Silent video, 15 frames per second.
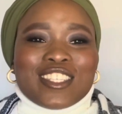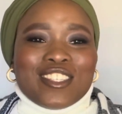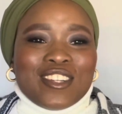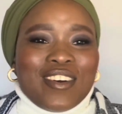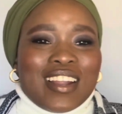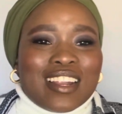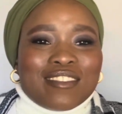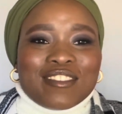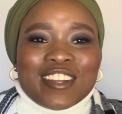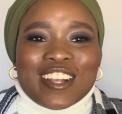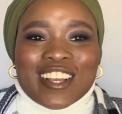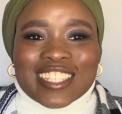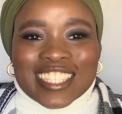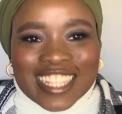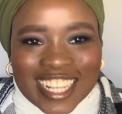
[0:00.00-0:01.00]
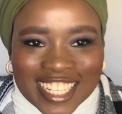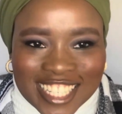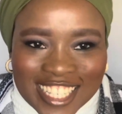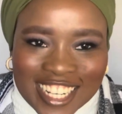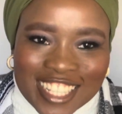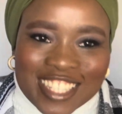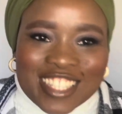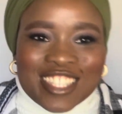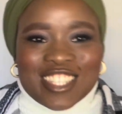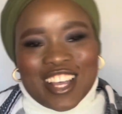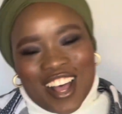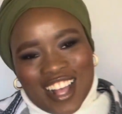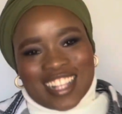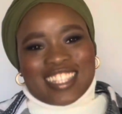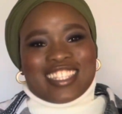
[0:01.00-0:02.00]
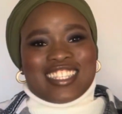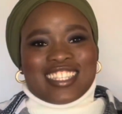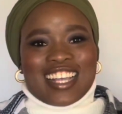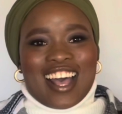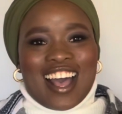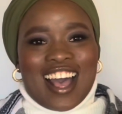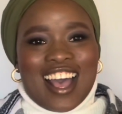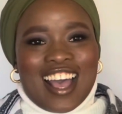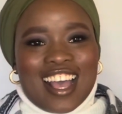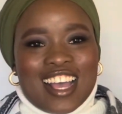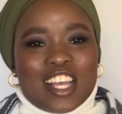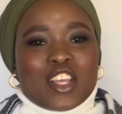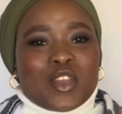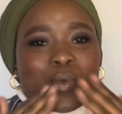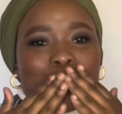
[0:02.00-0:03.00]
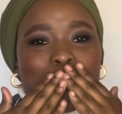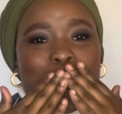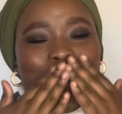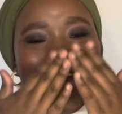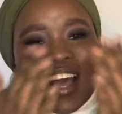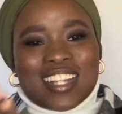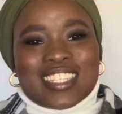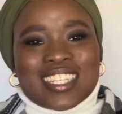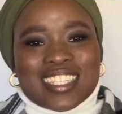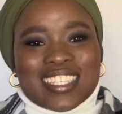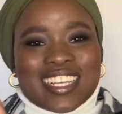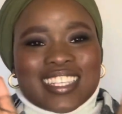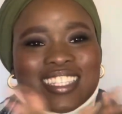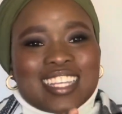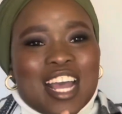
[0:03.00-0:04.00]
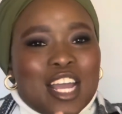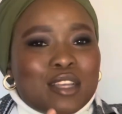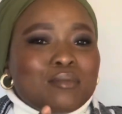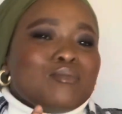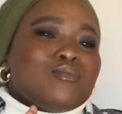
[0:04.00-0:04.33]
You know I love you lots, like jelly tots. Until next time.